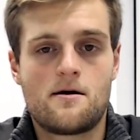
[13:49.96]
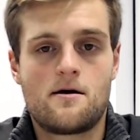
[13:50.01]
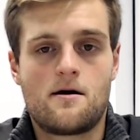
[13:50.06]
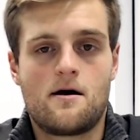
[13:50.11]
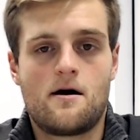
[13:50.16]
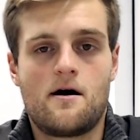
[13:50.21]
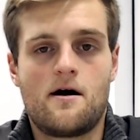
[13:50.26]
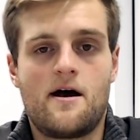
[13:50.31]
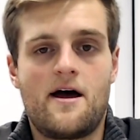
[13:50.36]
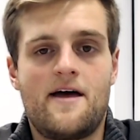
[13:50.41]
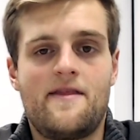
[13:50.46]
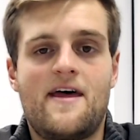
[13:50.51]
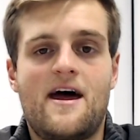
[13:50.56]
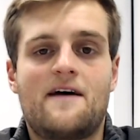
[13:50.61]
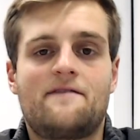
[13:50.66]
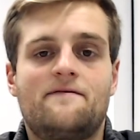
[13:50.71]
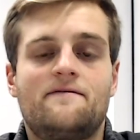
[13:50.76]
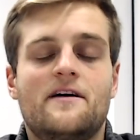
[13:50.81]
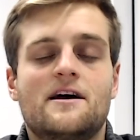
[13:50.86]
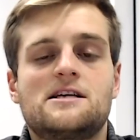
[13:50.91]
uh, and
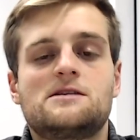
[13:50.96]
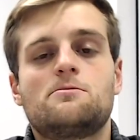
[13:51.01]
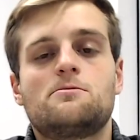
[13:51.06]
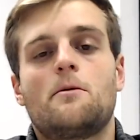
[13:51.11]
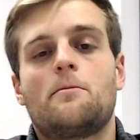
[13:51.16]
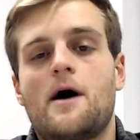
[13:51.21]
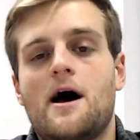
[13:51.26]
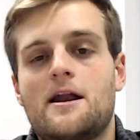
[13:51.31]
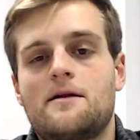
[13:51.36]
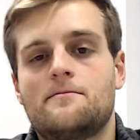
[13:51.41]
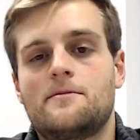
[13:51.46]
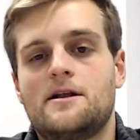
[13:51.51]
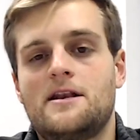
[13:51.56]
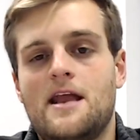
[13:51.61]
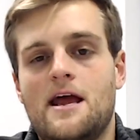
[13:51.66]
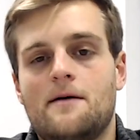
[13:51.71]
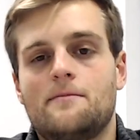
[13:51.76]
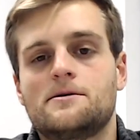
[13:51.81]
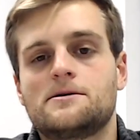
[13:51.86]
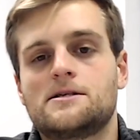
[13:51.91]
that flexible bottom
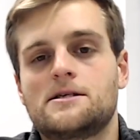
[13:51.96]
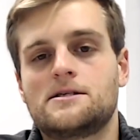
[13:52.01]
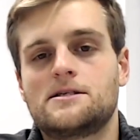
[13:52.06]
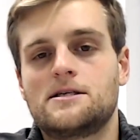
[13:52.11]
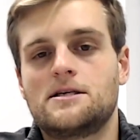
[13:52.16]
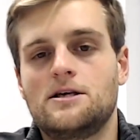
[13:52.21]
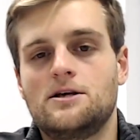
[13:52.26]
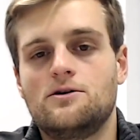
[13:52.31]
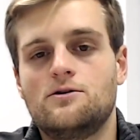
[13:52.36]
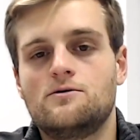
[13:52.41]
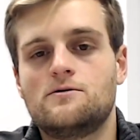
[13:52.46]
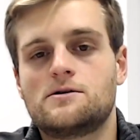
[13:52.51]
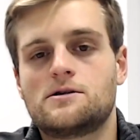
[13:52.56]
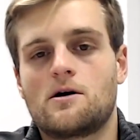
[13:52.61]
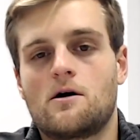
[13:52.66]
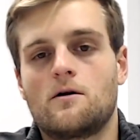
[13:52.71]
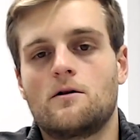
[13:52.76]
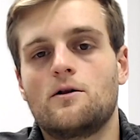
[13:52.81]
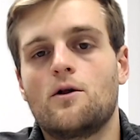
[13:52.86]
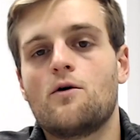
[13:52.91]
enables us to use
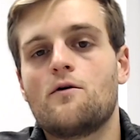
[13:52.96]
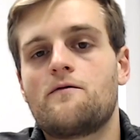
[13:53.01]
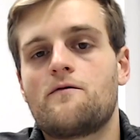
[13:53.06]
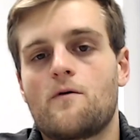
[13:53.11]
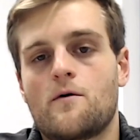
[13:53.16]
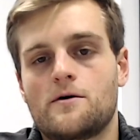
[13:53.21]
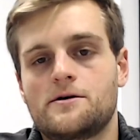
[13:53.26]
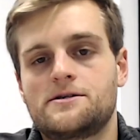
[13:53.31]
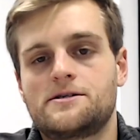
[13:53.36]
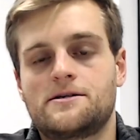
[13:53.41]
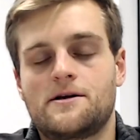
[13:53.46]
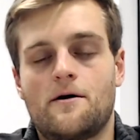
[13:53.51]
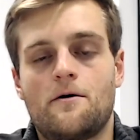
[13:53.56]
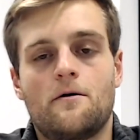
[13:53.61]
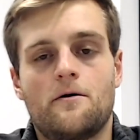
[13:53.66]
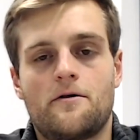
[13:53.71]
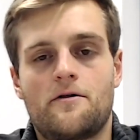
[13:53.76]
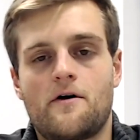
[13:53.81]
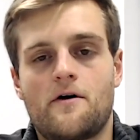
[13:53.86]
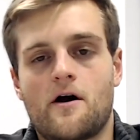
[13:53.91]
our low force
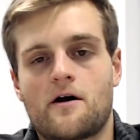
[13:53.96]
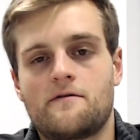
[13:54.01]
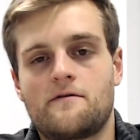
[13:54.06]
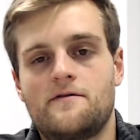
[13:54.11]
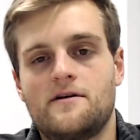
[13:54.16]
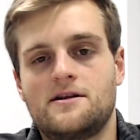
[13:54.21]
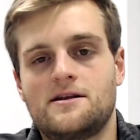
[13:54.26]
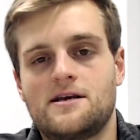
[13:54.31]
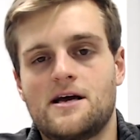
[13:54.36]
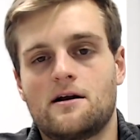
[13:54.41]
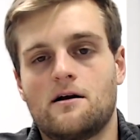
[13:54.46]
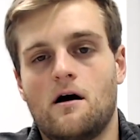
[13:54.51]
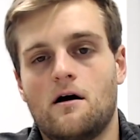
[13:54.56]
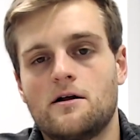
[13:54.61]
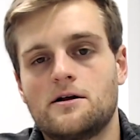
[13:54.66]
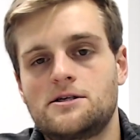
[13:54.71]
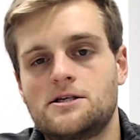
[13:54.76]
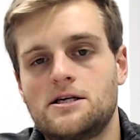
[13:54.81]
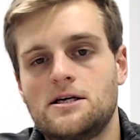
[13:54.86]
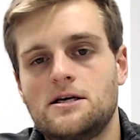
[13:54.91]
stereolithography
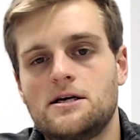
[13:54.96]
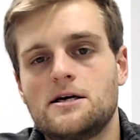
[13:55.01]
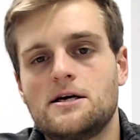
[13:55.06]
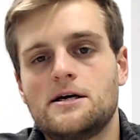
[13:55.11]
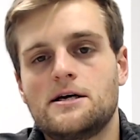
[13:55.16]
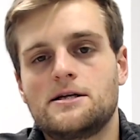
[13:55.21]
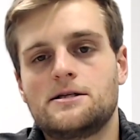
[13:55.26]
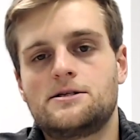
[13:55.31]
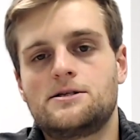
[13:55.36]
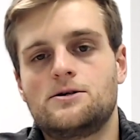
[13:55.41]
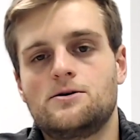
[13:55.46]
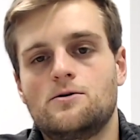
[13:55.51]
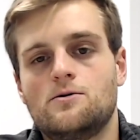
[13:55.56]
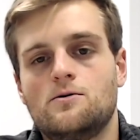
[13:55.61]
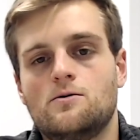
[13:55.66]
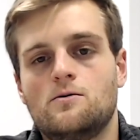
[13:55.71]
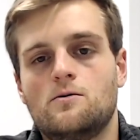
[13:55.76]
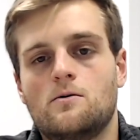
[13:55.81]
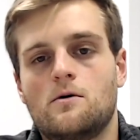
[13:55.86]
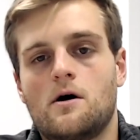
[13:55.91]
technology
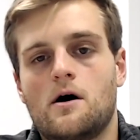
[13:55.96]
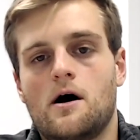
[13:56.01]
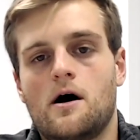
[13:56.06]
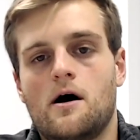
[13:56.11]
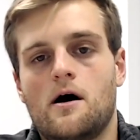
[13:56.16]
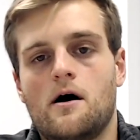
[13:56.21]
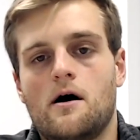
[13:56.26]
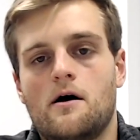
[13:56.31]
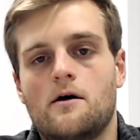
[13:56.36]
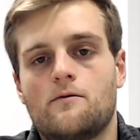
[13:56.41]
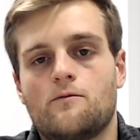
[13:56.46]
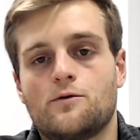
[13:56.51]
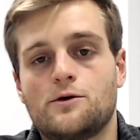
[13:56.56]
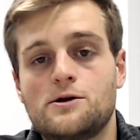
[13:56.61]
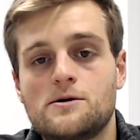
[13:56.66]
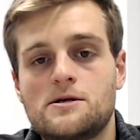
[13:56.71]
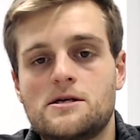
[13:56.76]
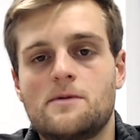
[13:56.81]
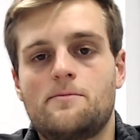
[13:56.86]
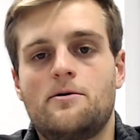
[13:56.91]
to uh,
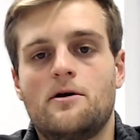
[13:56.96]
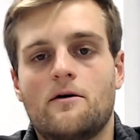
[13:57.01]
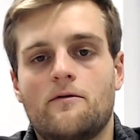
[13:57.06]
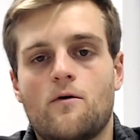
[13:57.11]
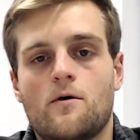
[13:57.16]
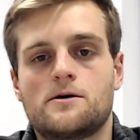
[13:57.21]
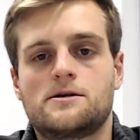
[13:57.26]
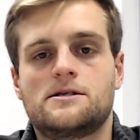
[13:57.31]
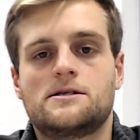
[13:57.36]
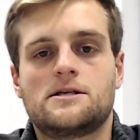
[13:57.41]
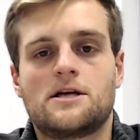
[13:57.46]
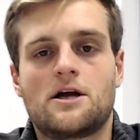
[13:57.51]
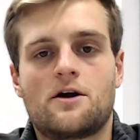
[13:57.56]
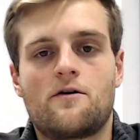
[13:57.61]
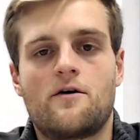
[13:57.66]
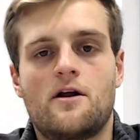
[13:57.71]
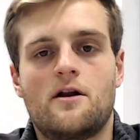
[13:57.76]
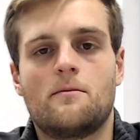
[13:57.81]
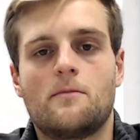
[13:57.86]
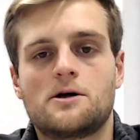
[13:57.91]
reduce the peel forces and
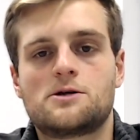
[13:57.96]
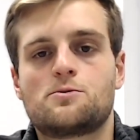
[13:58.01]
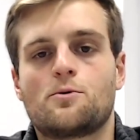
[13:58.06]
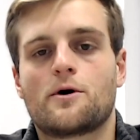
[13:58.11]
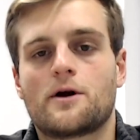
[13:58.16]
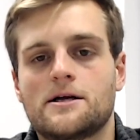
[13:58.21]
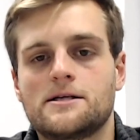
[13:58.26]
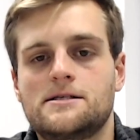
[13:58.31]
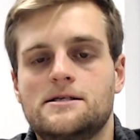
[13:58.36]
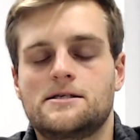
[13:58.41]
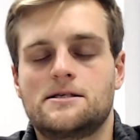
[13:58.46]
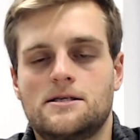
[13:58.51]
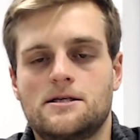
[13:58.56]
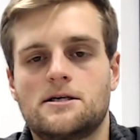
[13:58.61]
create a much more consistent